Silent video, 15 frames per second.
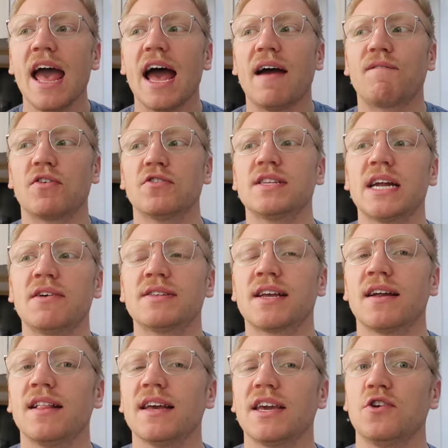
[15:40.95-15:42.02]
At first, I was
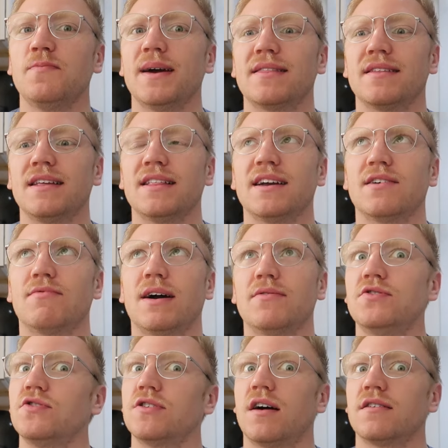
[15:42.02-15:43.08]
kind of like, ew, Bethenny, like, why
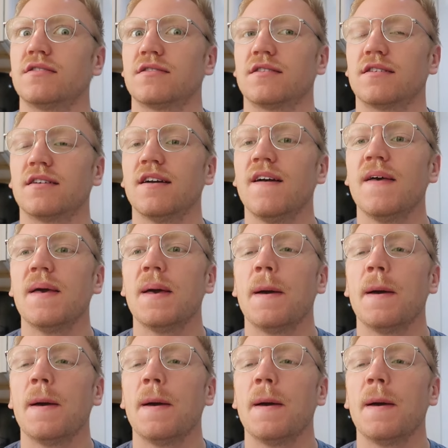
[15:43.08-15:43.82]
would you talk to her?